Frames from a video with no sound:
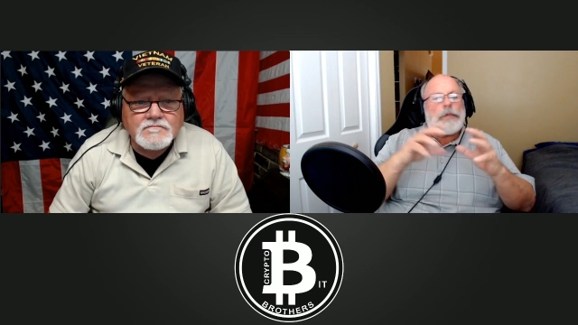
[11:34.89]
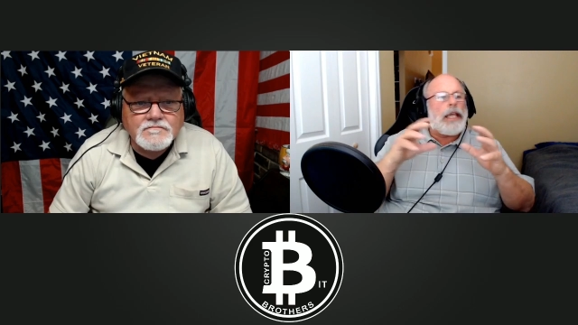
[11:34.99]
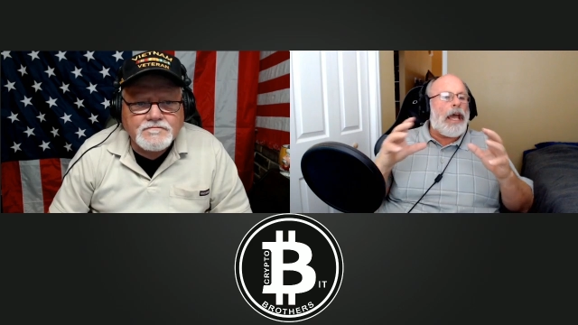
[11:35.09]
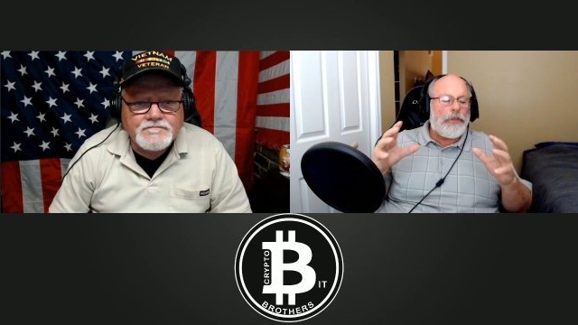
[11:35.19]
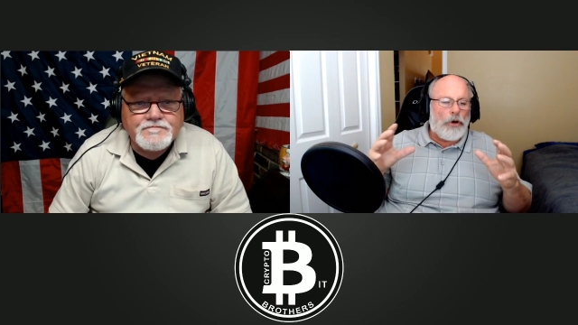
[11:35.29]

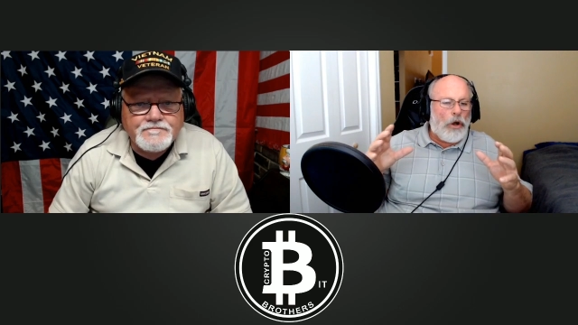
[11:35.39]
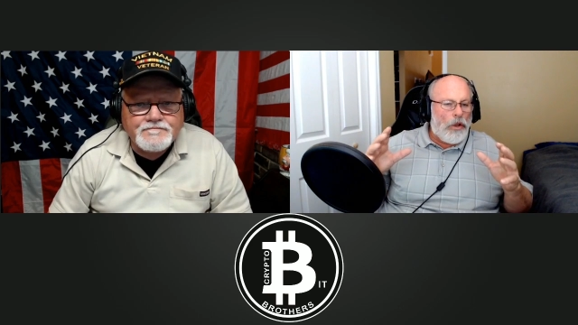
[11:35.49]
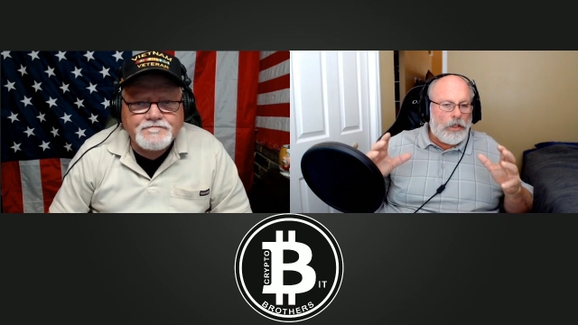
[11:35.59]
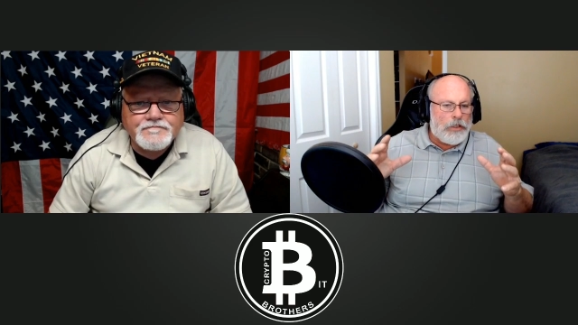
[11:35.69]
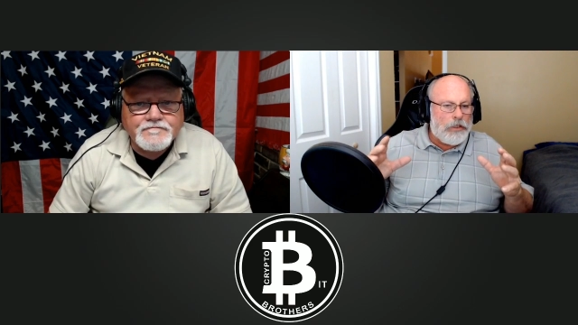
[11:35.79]
Speaker 1: gather all
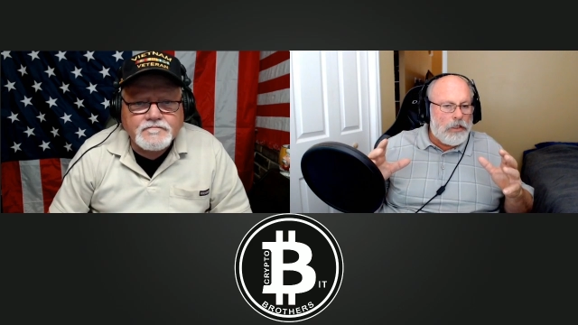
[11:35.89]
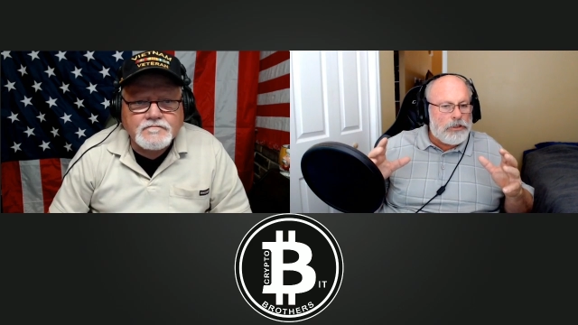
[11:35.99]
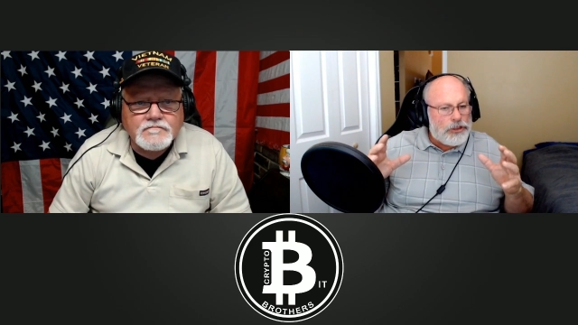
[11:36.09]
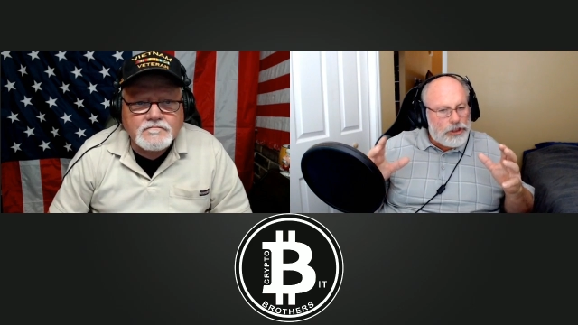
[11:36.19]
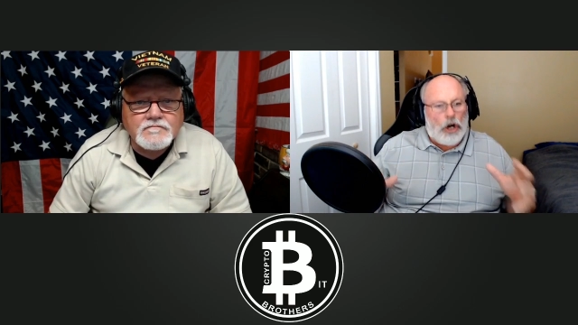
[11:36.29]
the
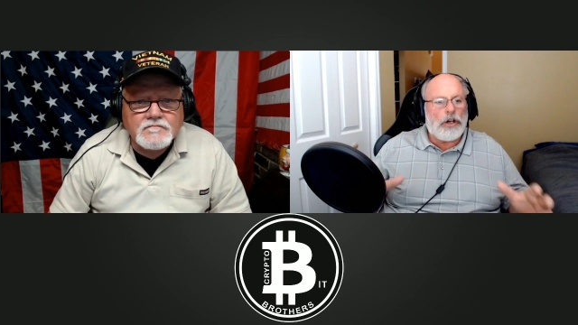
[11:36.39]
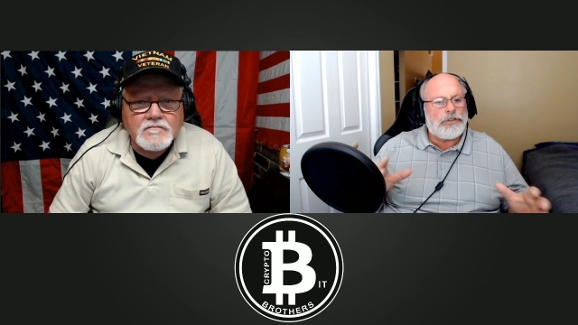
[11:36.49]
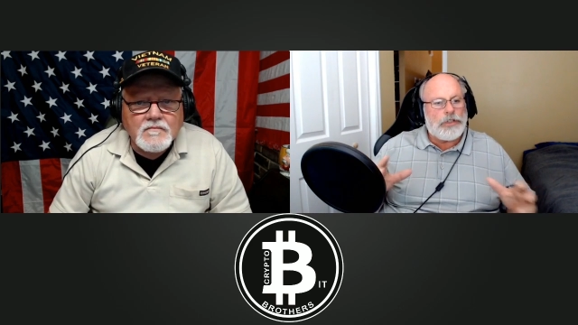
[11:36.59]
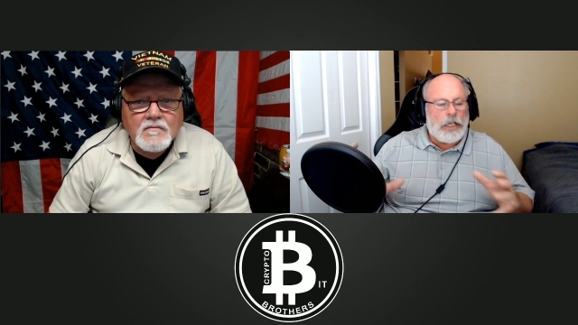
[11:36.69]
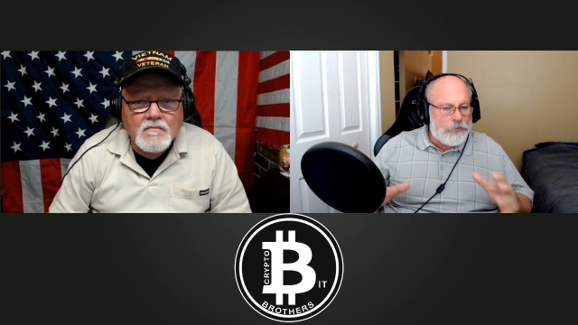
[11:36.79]
charts and
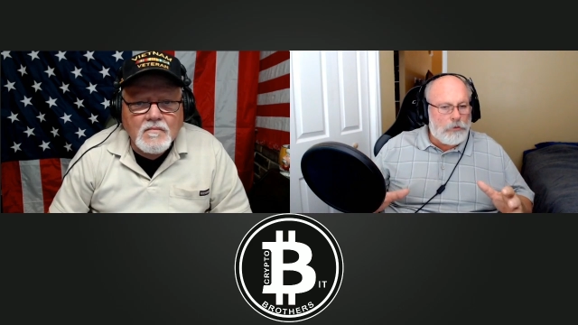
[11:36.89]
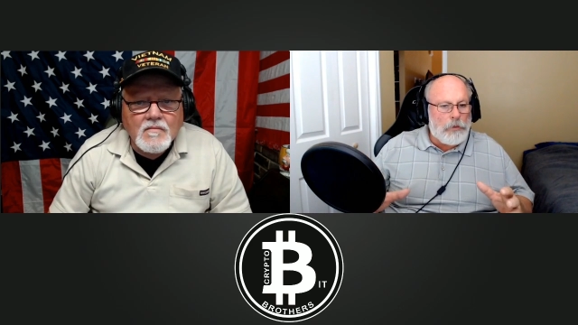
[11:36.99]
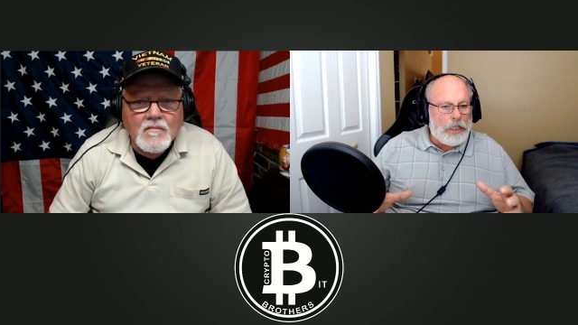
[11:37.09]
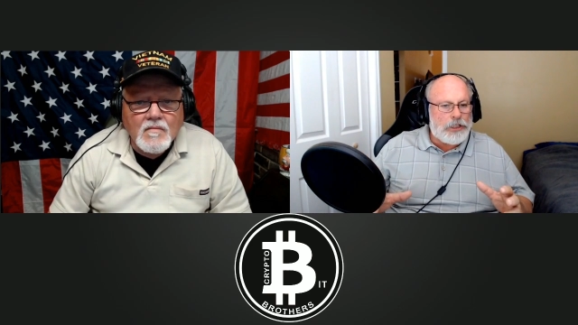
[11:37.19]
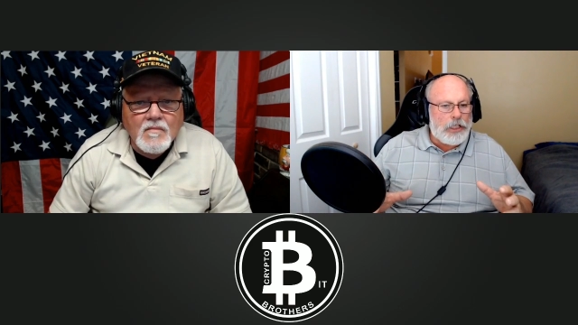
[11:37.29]

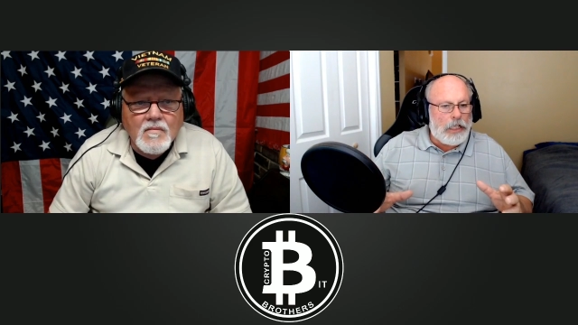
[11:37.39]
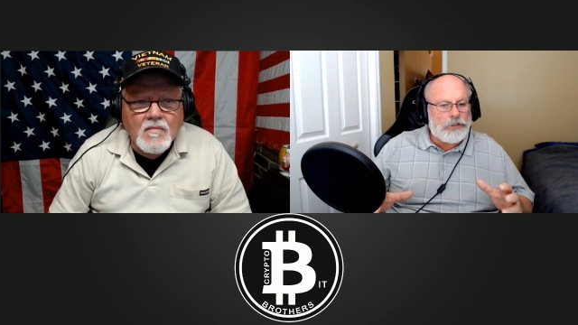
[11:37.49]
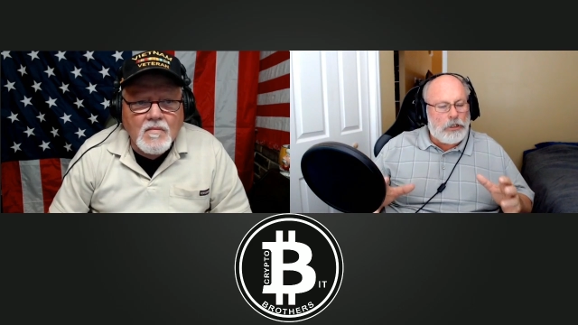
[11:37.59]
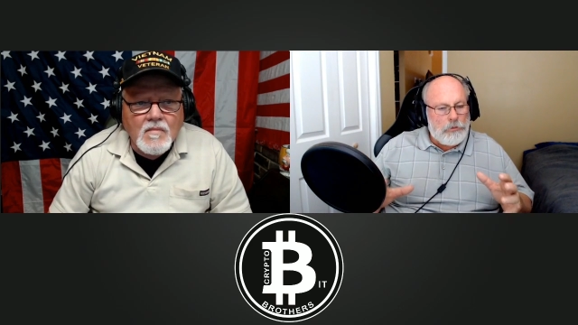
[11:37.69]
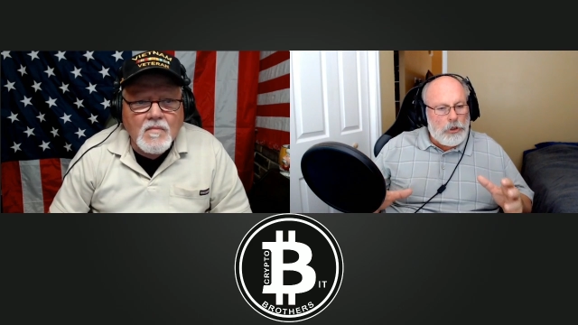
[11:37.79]
information as a
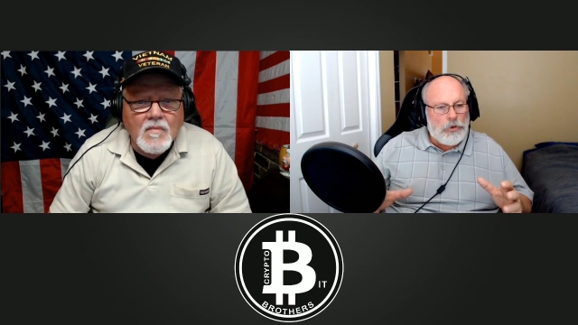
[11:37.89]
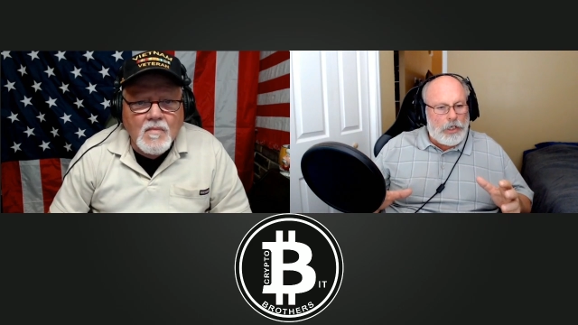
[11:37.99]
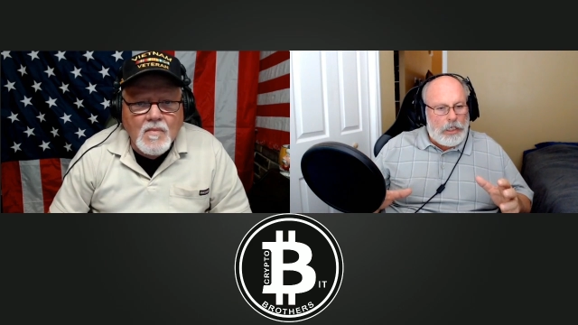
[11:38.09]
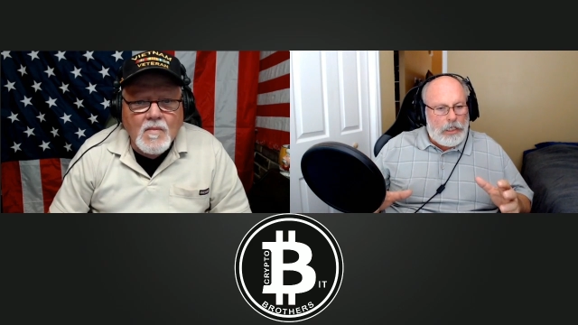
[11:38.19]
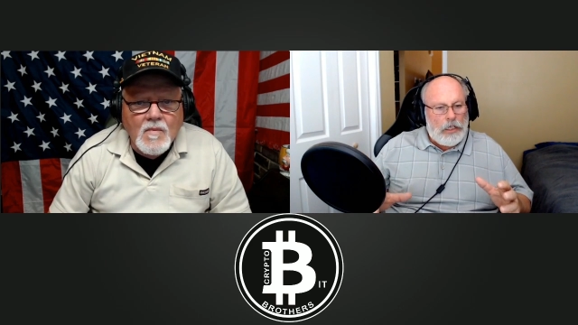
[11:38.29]

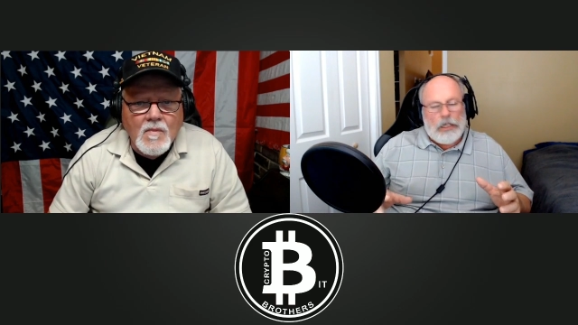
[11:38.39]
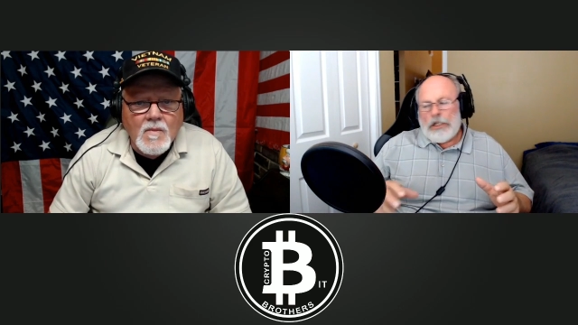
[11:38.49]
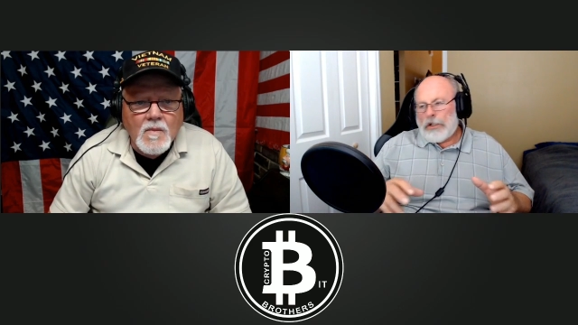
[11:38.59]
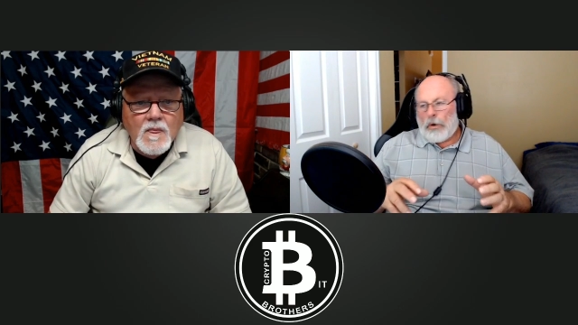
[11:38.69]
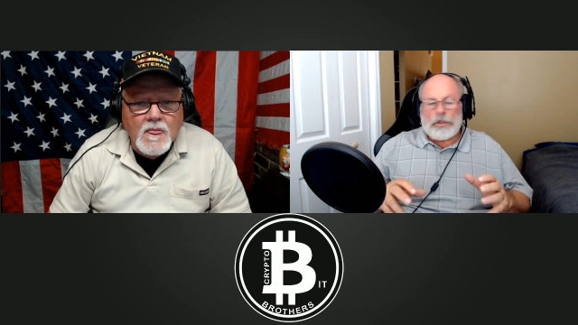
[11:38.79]
community. Of
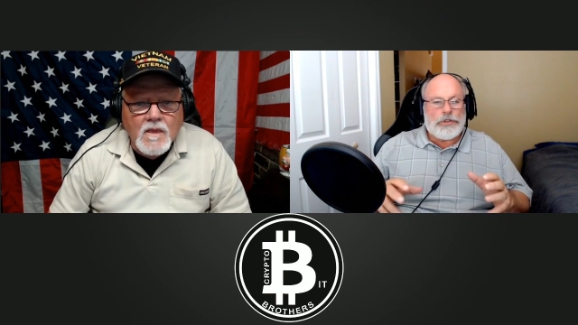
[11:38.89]
course,